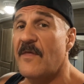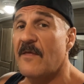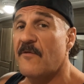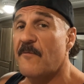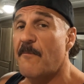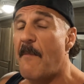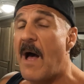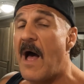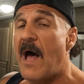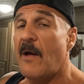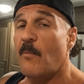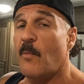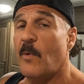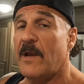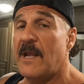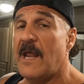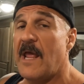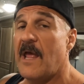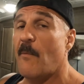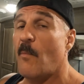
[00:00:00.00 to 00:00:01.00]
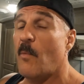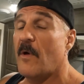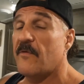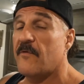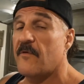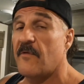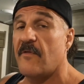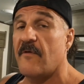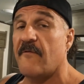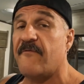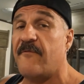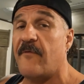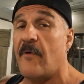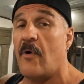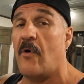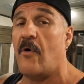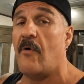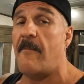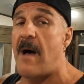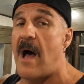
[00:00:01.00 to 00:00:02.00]
this mod we did wasn't the
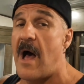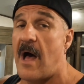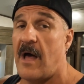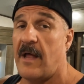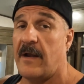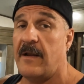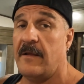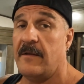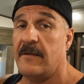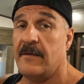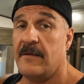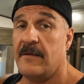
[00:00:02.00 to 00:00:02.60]
full mod,